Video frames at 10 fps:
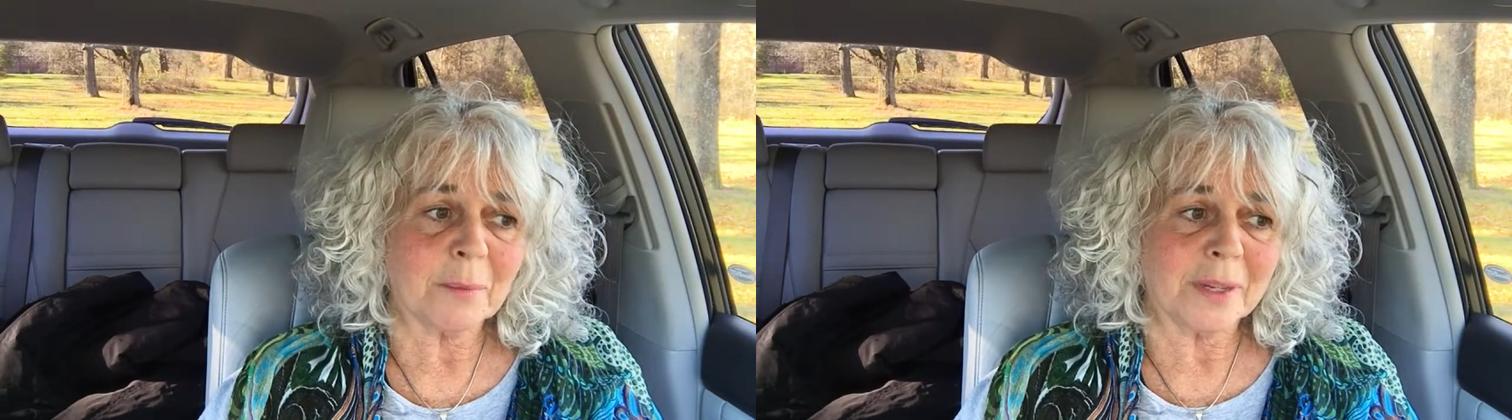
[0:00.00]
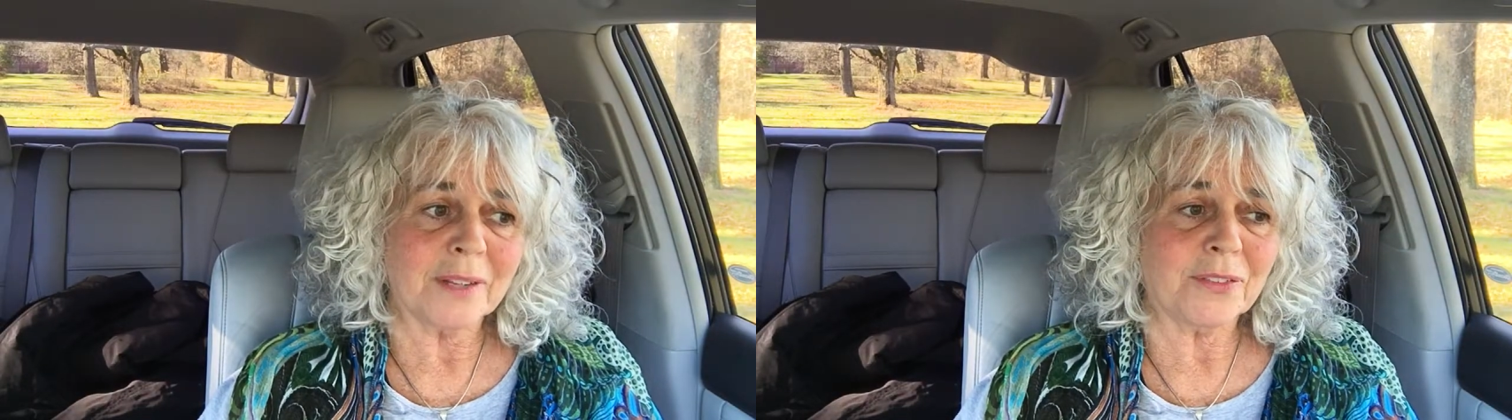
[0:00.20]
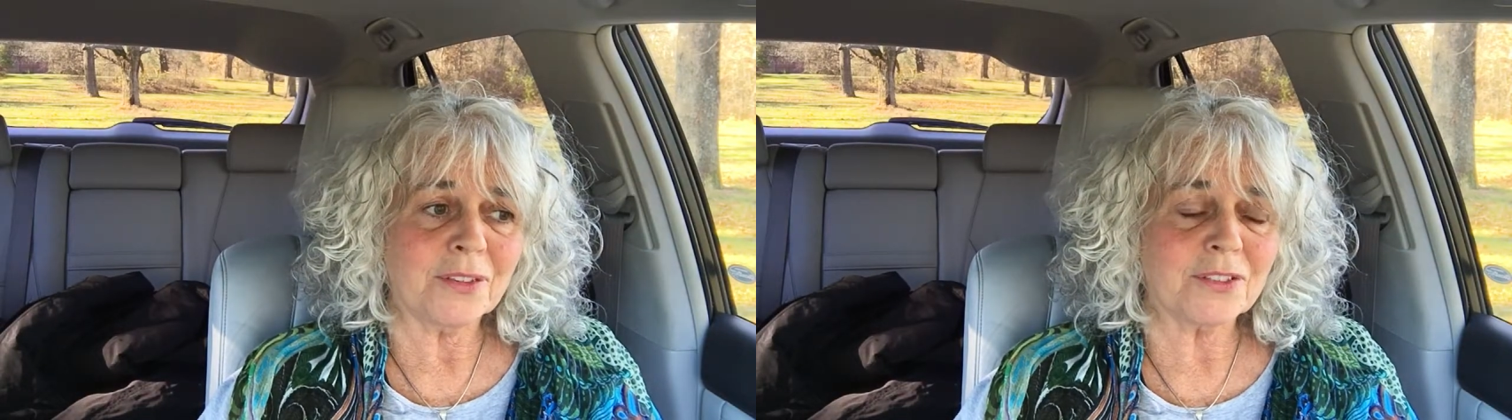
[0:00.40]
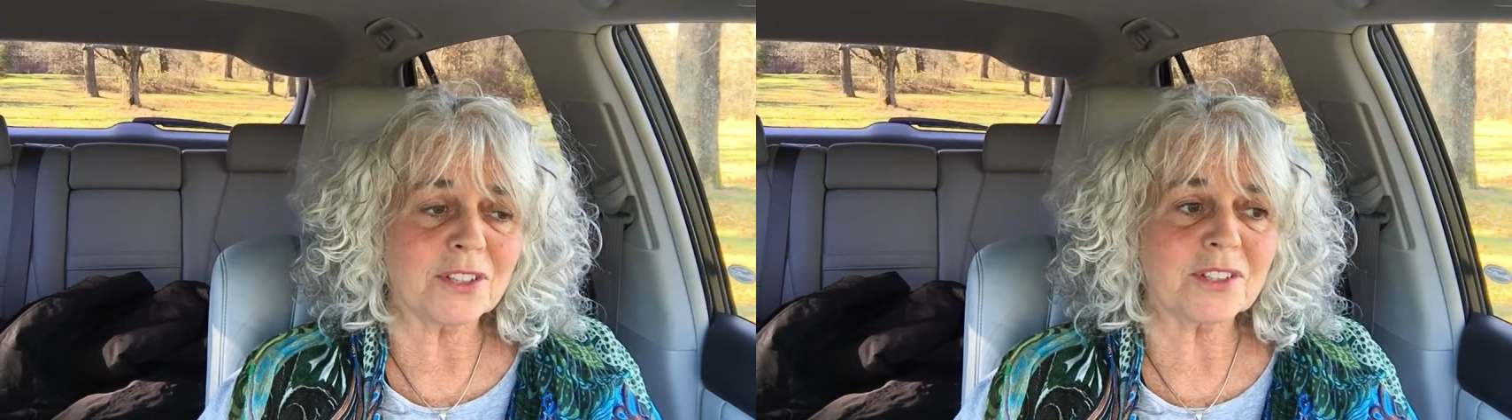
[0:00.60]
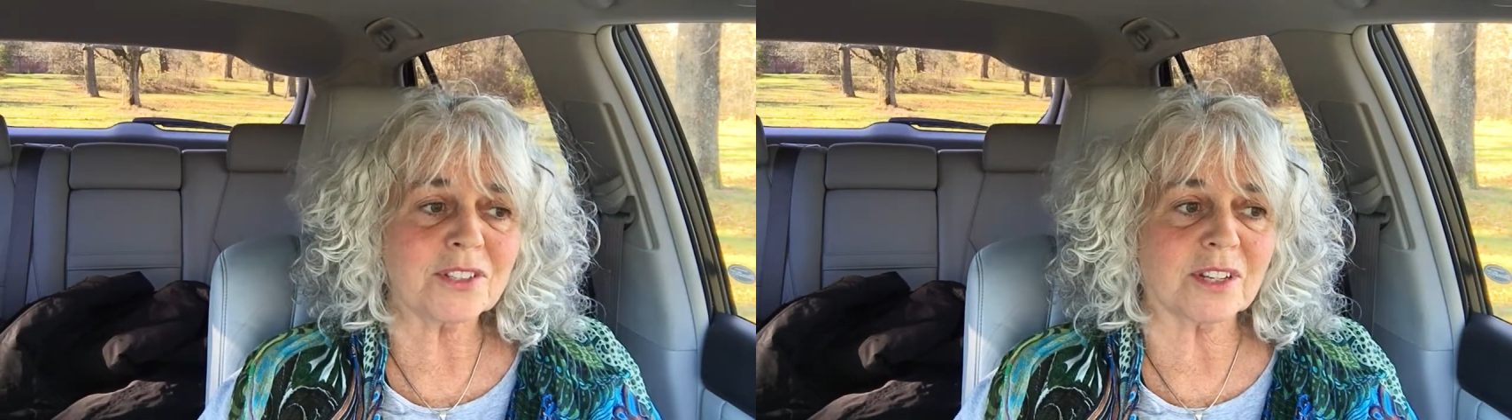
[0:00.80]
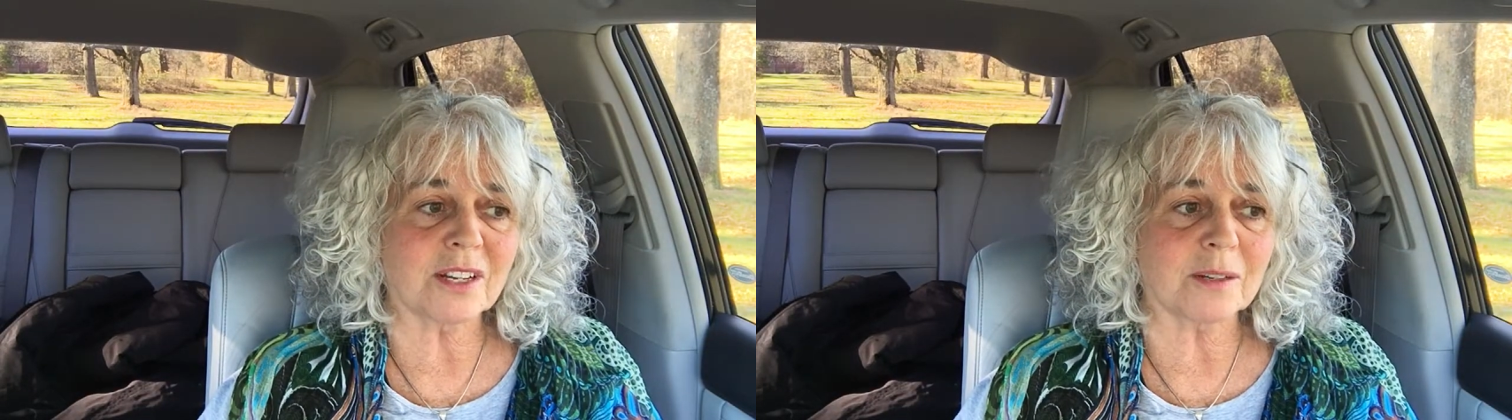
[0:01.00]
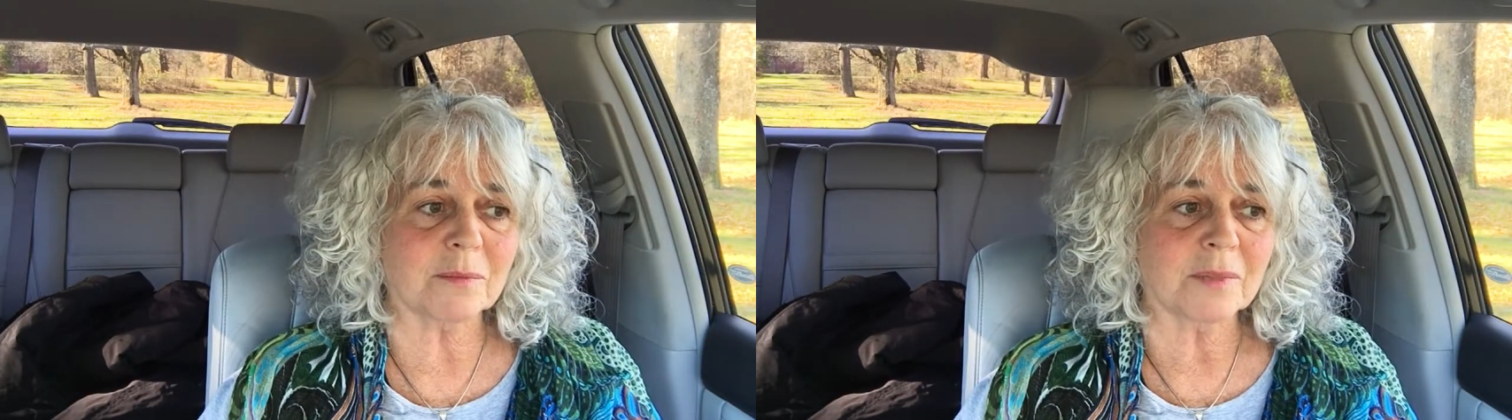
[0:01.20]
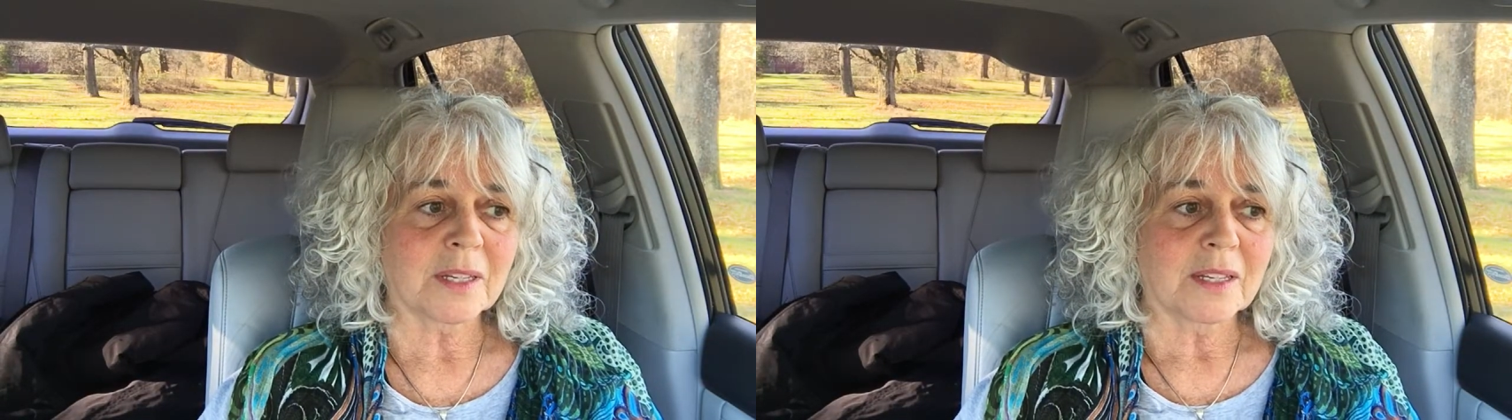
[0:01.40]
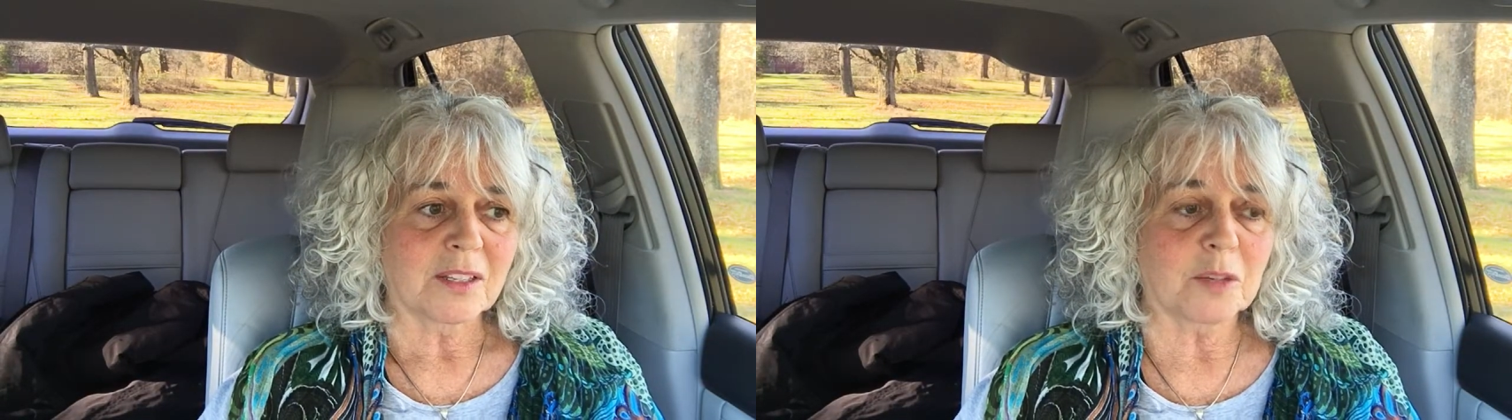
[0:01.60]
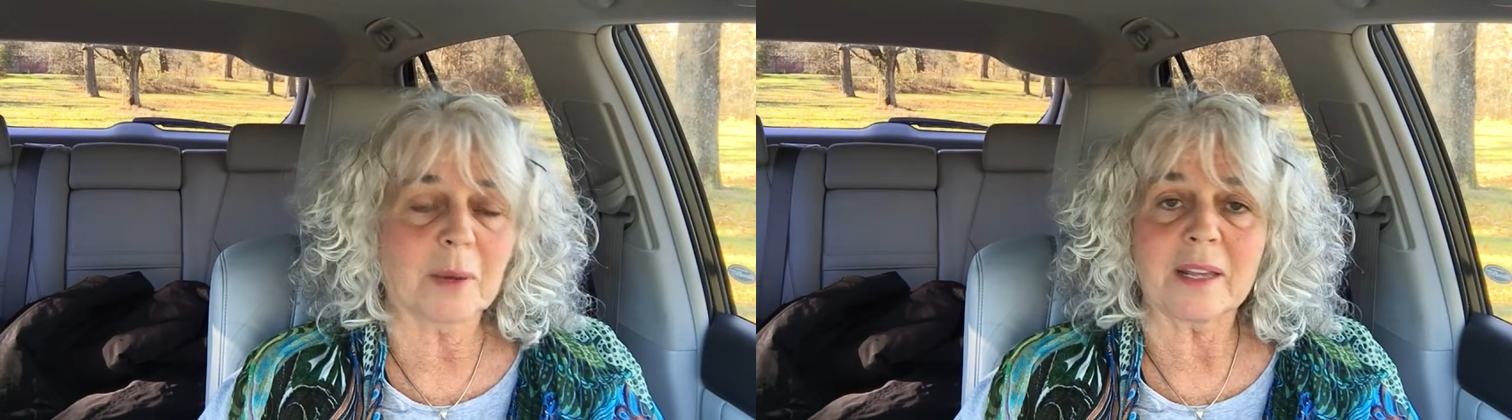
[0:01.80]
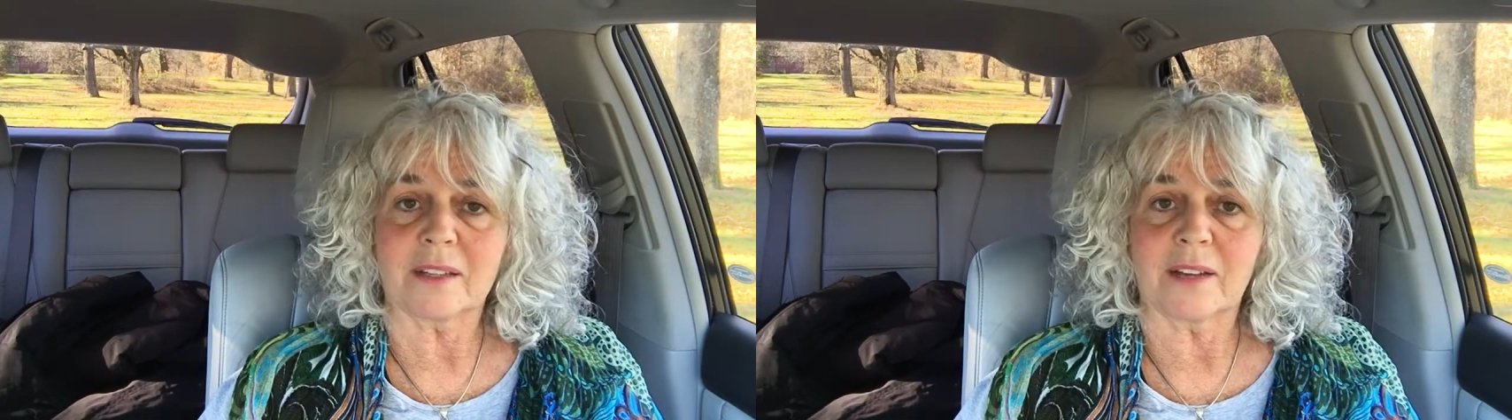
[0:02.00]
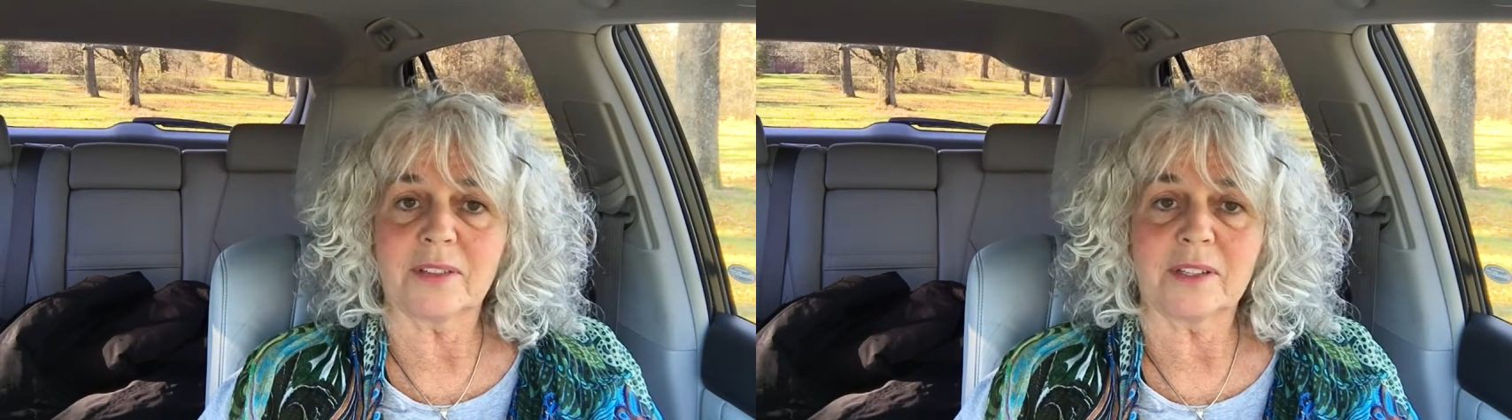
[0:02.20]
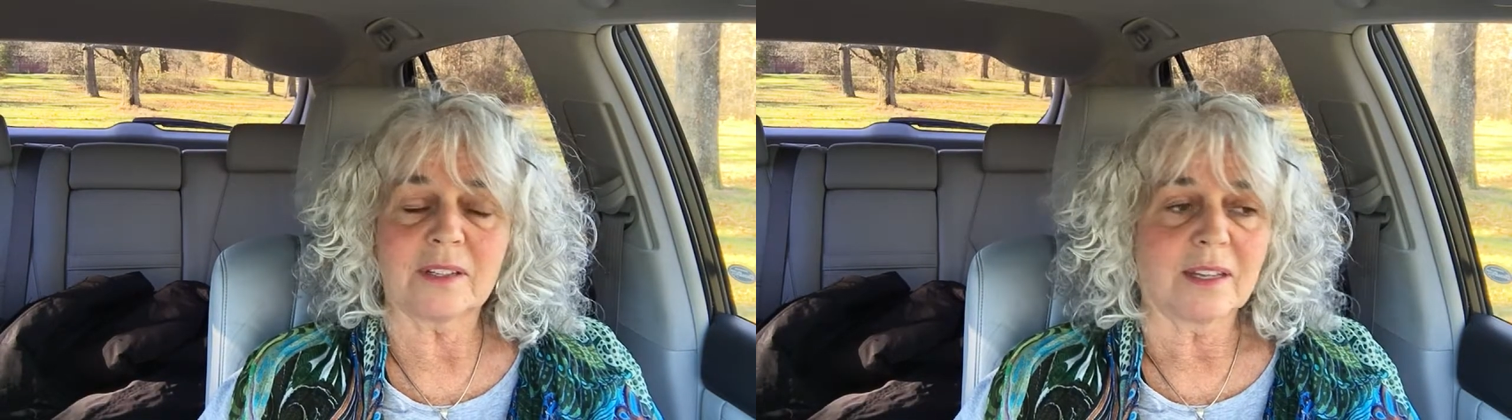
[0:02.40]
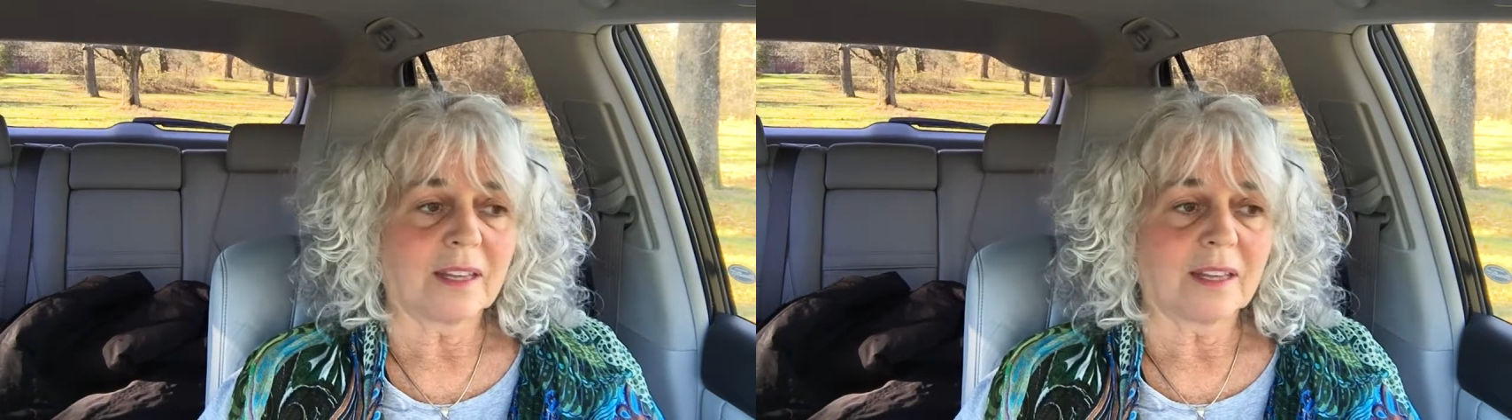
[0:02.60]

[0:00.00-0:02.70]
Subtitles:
But if you just you might love it,